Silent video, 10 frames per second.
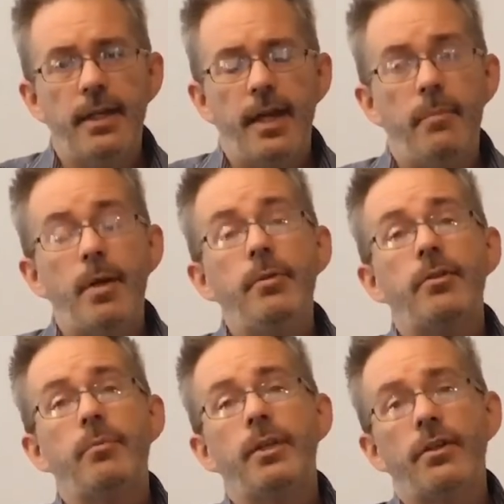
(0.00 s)
and maybe
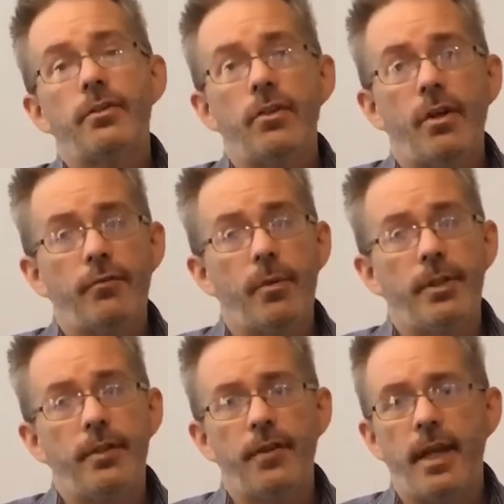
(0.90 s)
somebody else saw it from a
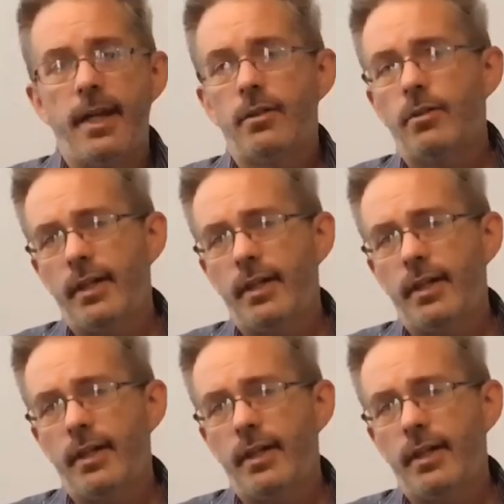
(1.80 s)
different angle,